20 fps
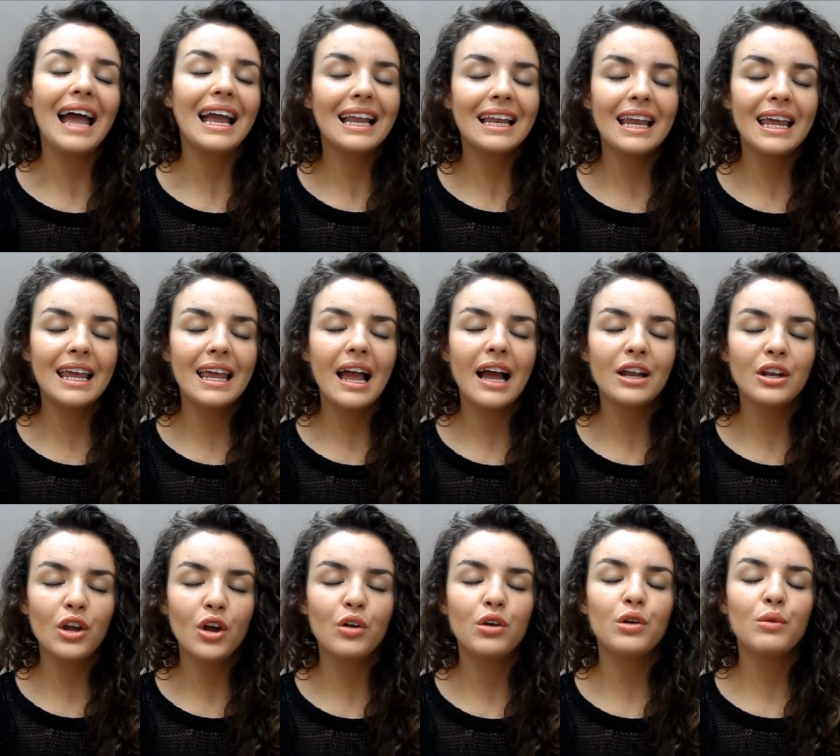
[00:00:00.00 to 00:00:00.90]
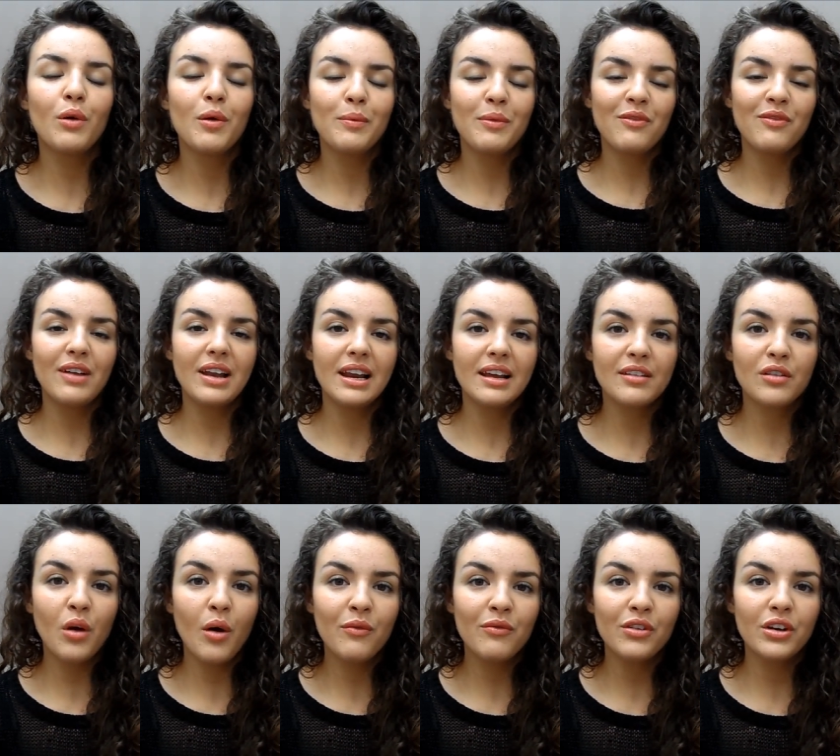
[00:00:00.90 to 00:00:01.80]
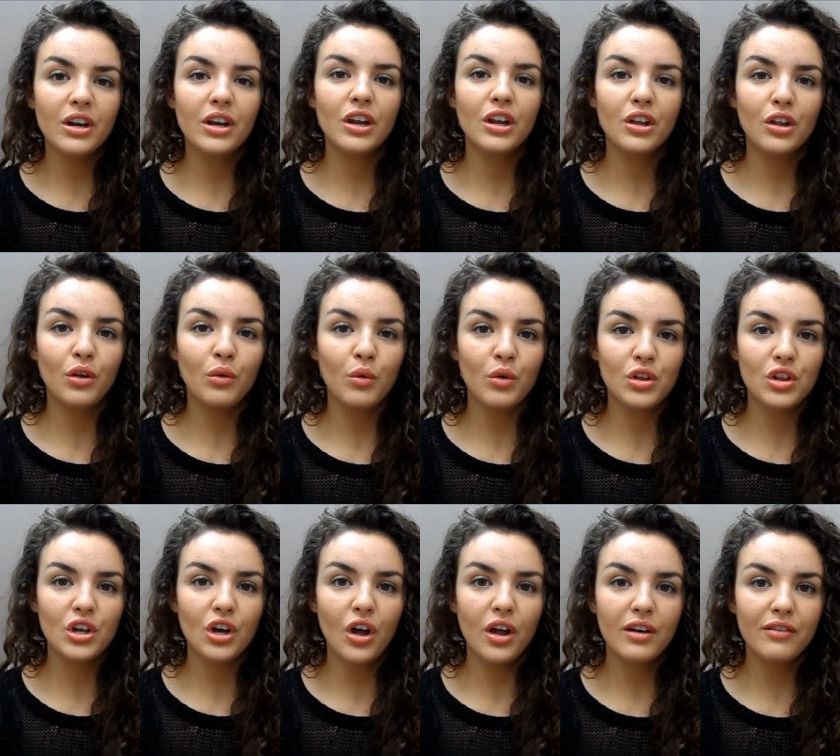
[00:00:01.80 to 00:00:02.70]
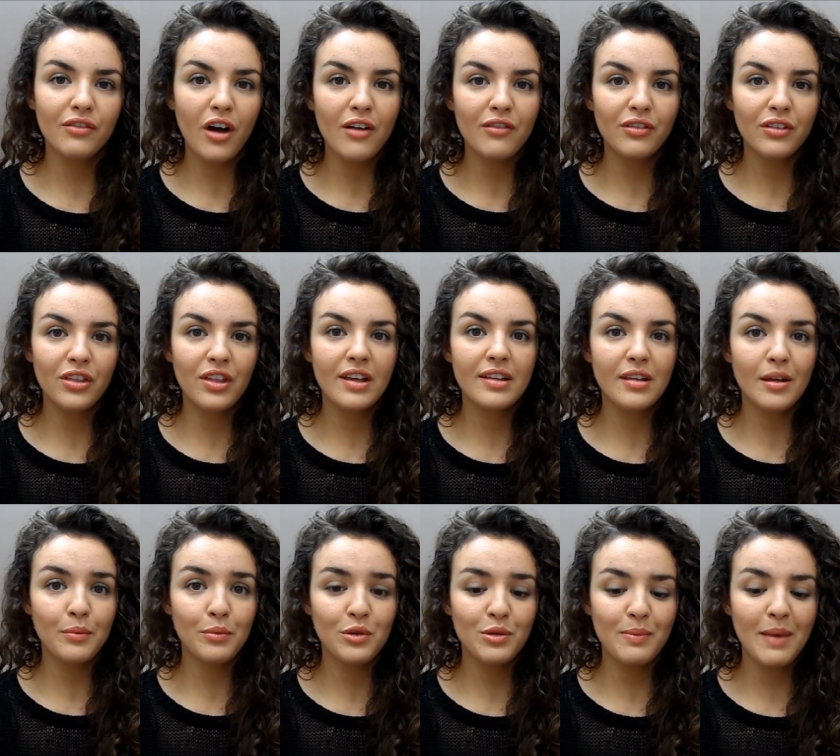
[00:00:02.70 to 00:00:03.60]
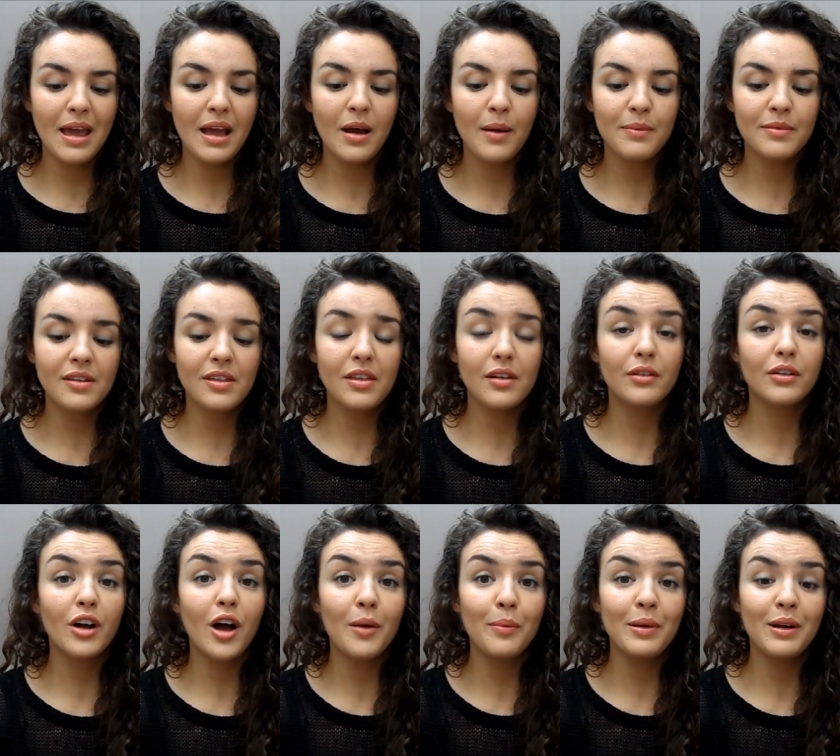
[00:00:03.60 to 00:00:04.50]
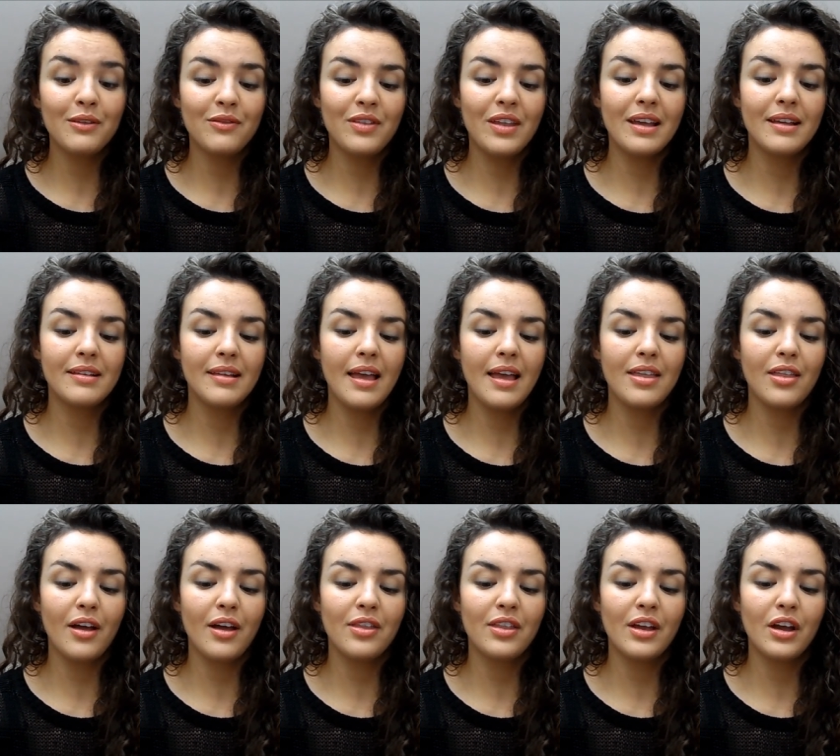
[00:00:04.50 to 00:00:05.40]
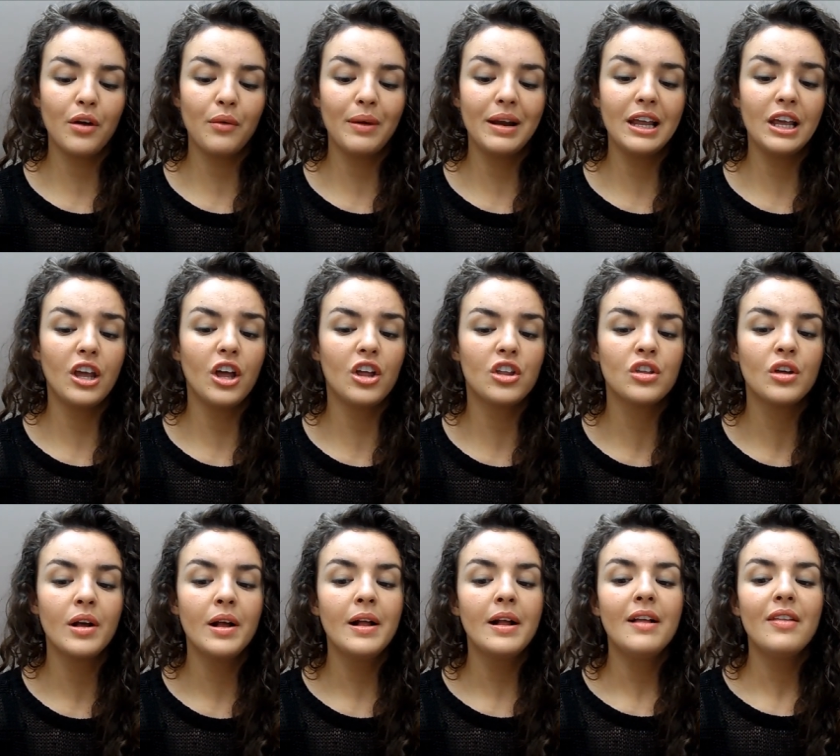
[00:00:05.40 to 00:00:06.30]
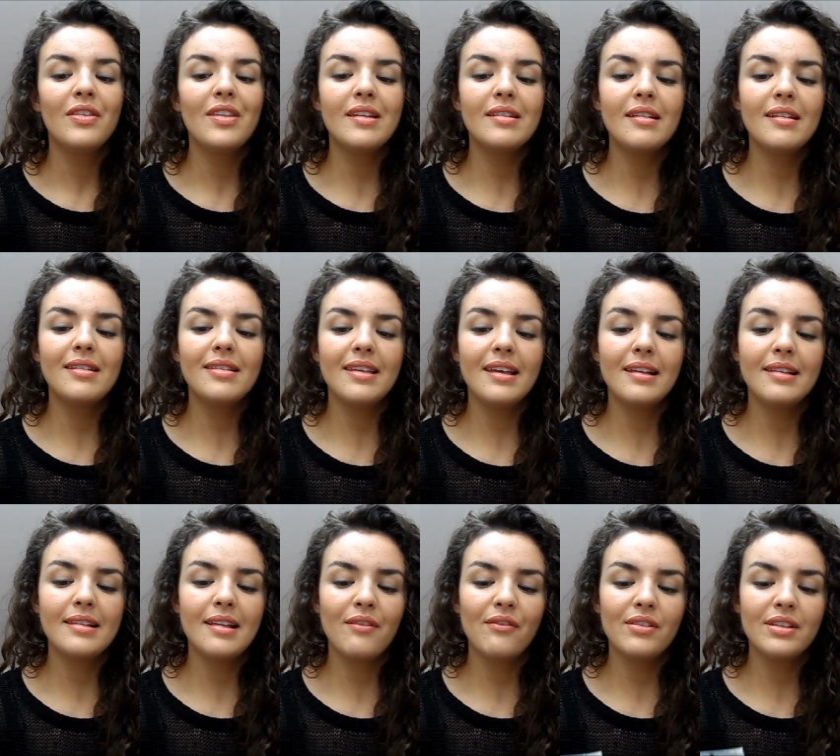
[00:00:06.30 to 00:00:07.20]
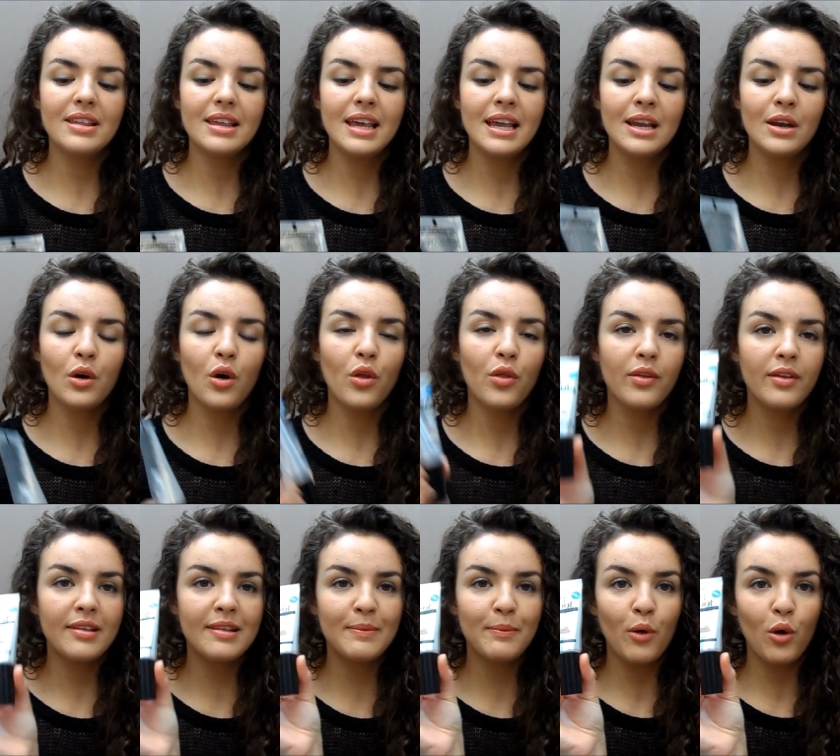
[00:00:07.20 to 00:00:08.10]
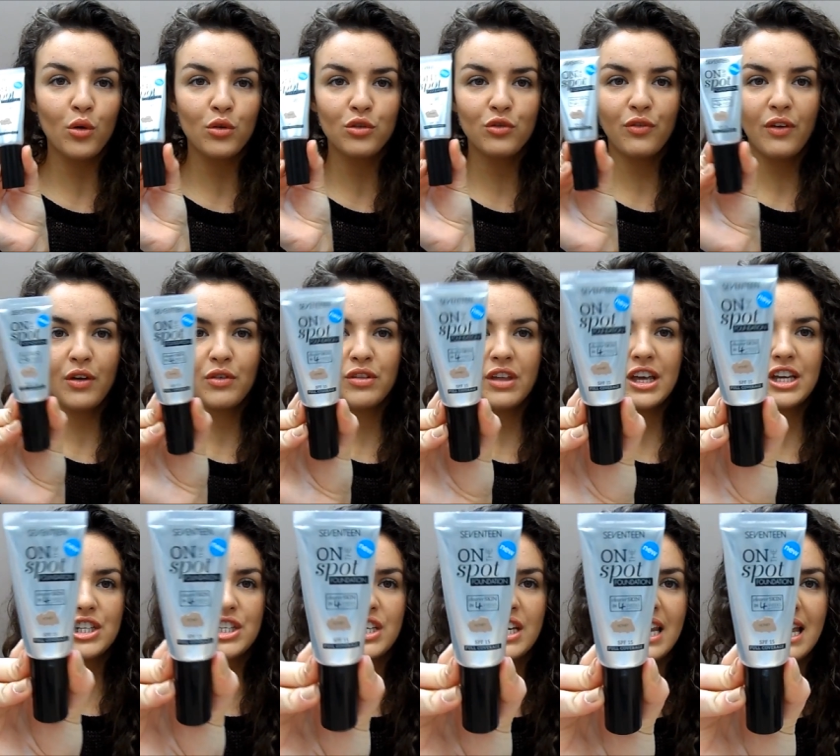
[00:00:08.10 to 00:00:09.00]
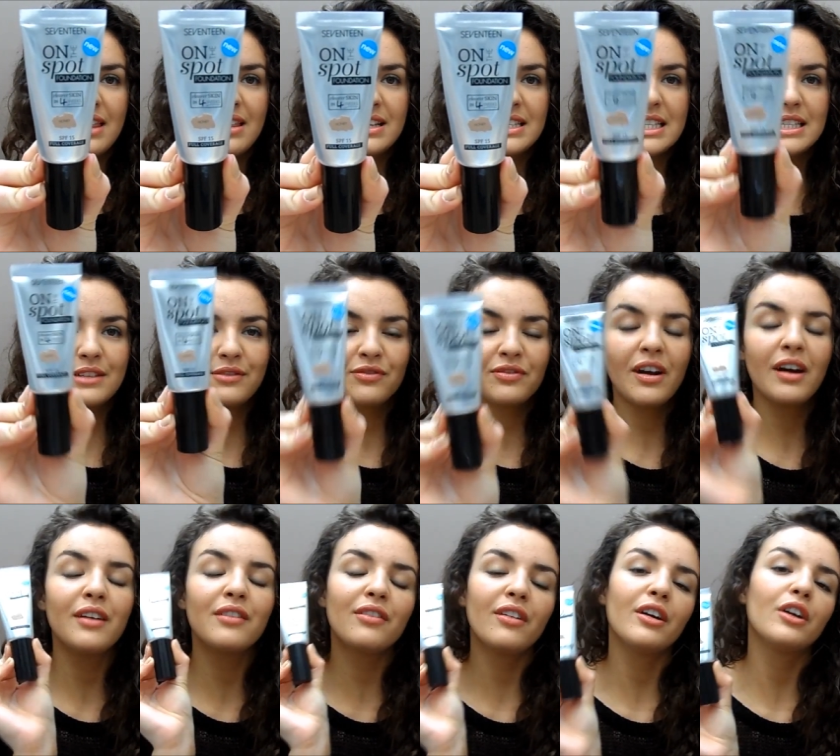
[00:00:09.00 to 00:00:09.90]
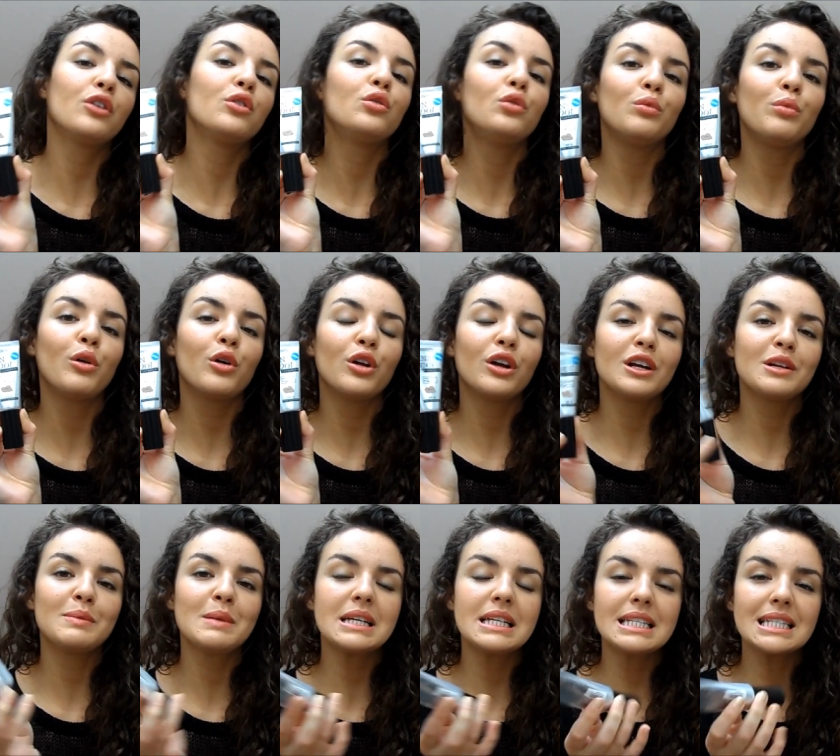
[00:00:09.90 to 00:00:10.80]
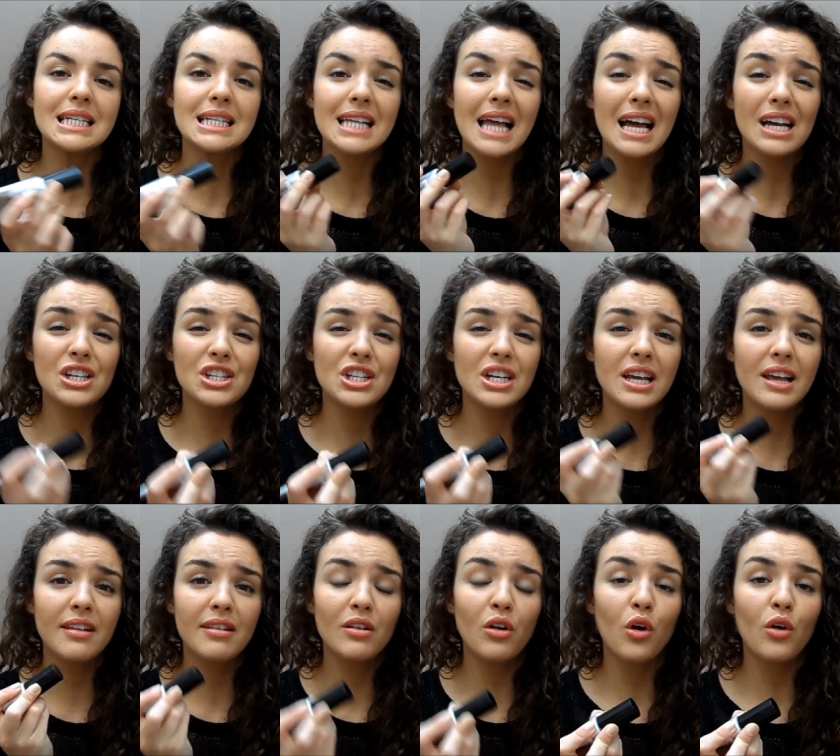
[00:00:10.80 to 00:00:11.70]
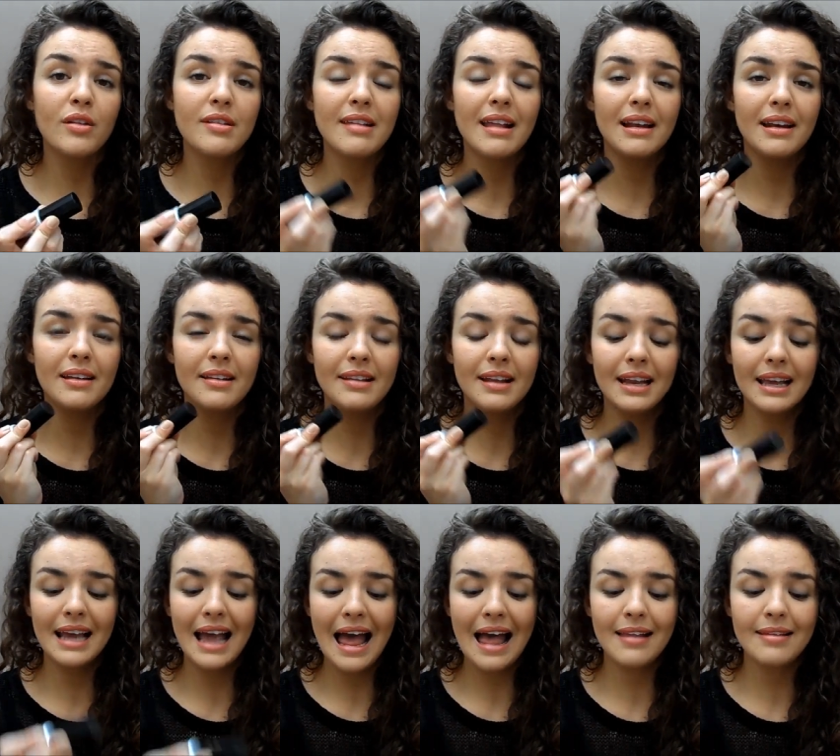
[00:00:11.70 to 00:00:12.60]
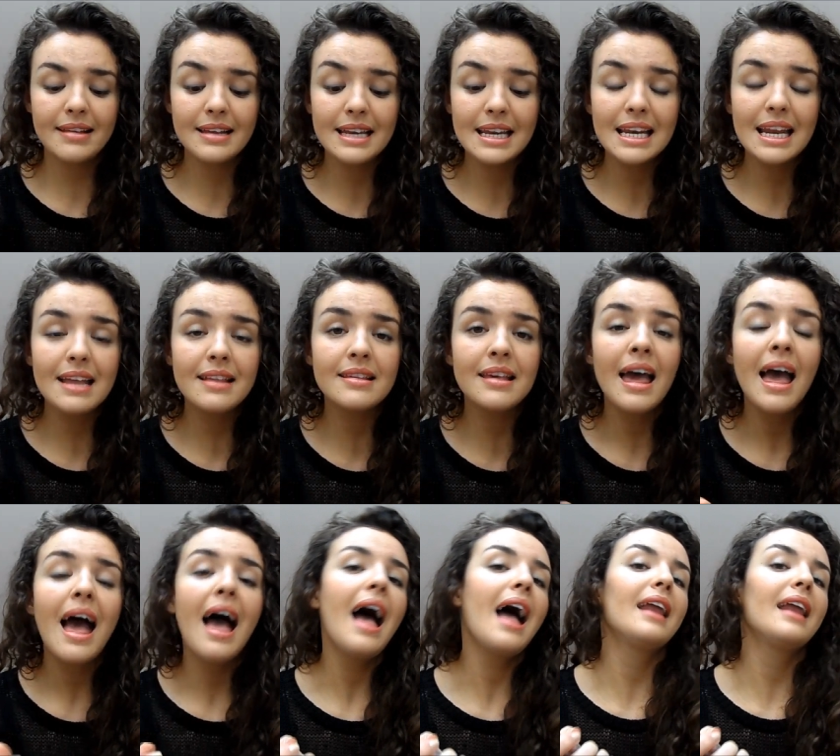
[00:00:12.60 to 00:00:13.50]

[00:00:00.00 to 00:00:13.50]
acne, I know you won't be feeling as confident and you'll want to kind of cover things up with makeup. So there are a couple of things here that I think are really good. This is the 17 On The Spot foundation, and this is a very, very cool product because this actually has got salicylic acid in it,